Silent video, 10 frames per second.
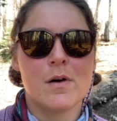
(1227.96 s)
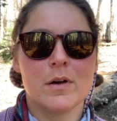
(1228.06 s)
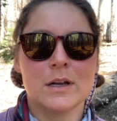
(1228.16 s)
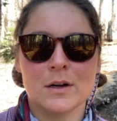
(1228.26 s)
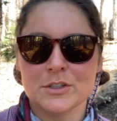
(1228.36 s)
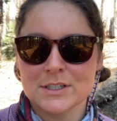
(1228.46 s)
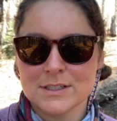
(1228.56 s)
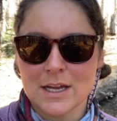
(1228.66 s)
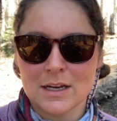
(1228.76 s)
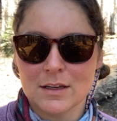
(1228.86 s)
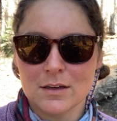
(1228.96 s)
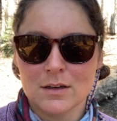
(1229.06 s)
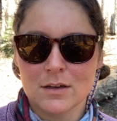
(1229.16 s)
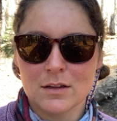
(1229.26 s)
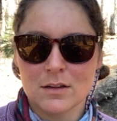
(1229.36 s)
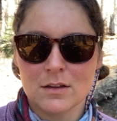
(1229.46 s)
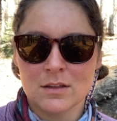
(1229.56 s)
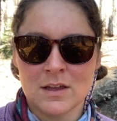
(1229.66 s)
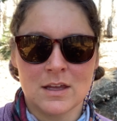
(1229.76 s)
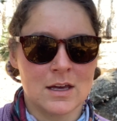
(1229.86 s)
you know, just like
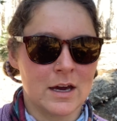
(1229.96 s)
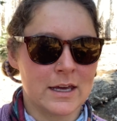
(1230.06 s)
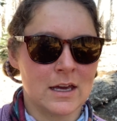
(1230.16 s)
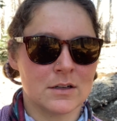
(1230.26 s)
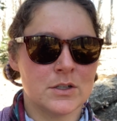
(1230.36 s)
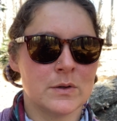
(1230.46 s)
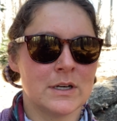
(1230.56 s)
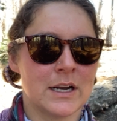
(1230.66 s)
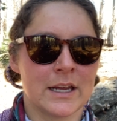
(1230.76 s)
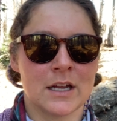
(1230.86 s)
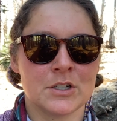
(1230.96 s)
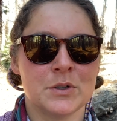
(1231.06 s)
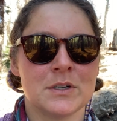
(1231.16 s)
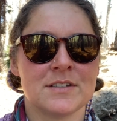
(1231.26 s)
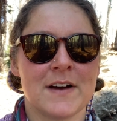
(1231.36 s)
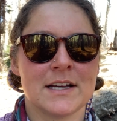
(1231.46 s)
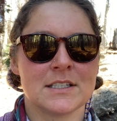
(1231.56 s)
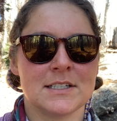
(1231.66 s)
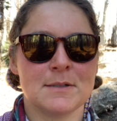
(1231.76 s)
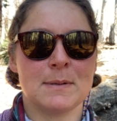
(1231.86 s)
thinking I can't do it as fast
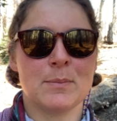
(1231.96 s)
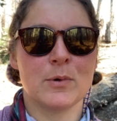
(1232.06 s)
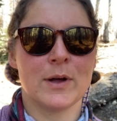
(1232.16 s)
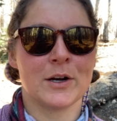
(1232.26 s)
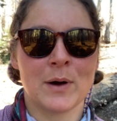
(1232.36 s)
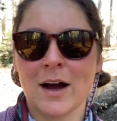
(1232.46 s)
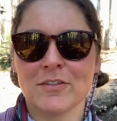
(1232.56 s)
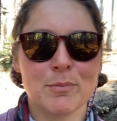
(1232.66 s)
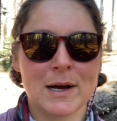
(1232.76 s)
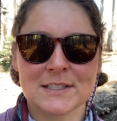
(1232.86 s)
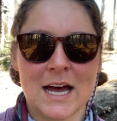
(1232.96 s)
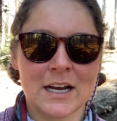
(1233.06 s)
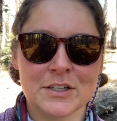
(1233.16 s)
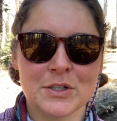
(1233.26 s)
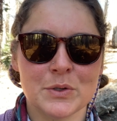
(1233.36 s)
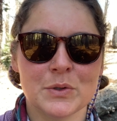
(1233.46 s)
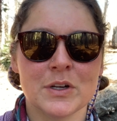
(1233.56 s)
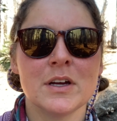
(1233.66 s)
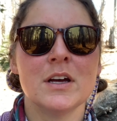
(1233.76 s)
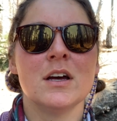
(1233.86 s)
as these people, I don't have the best attitude.
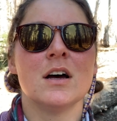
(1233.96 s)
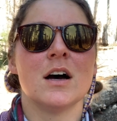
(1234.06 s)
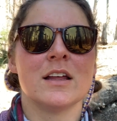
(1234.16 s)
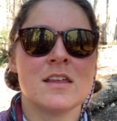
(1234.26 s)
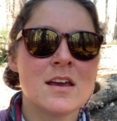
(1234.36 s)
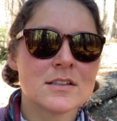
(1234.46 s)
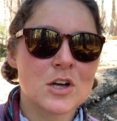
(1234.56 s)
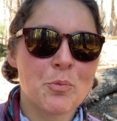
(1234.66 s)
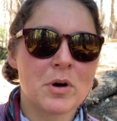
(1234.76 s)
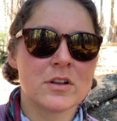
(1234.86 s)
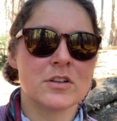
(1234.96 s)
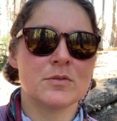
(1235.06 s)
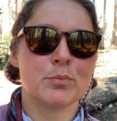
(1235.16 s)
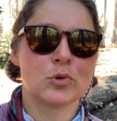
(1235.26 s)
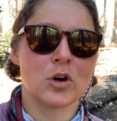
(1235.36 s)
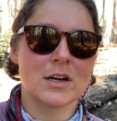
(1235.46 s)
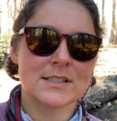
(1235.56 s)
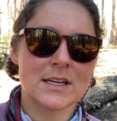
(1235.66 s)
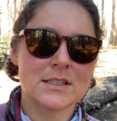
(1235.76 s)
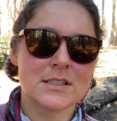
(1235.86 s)
I think it's all part of the
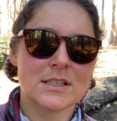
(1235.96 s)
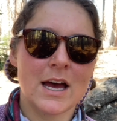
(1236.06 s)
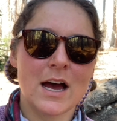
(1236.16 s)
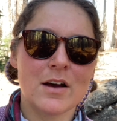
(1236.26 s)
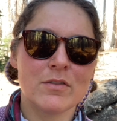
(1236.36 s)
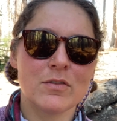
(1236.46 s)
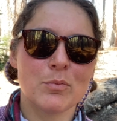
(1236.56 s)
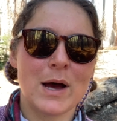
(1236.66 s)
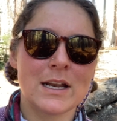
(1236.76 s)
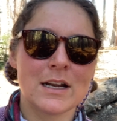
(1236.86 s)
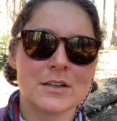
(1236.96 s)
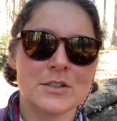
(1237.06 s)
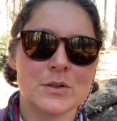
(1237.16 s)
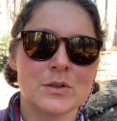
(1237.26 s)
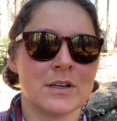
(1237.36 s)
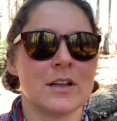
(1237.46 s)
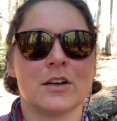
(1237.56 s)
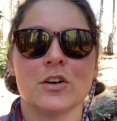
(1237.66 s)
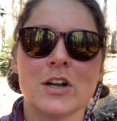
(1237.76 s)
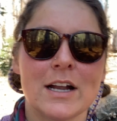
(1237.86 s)
process to have bad attitude and then
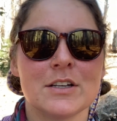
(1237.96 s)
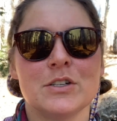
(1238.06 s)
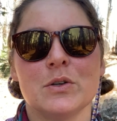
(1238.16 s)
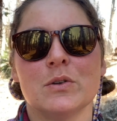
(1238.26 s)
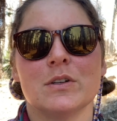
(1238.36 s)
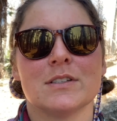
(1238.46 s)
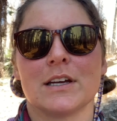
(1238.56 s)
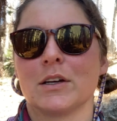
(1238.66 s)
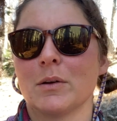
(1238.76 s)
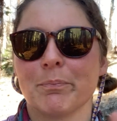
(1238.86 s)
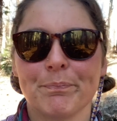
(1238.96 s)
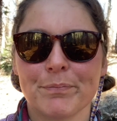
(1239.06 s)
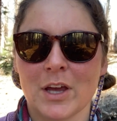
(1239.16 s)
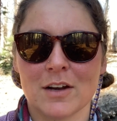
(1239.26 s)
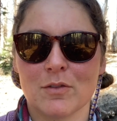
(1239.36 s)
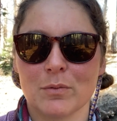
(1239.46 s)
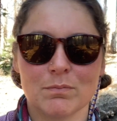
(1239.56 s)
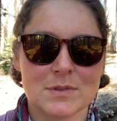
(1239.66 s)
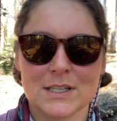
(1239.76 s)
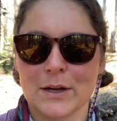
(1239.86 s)
good attitude. It's like a kind of
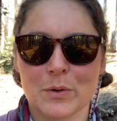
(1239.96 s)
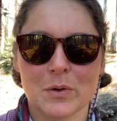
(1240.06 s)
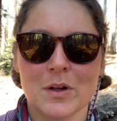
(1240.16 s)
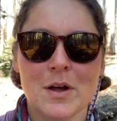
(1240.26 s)
a cycle.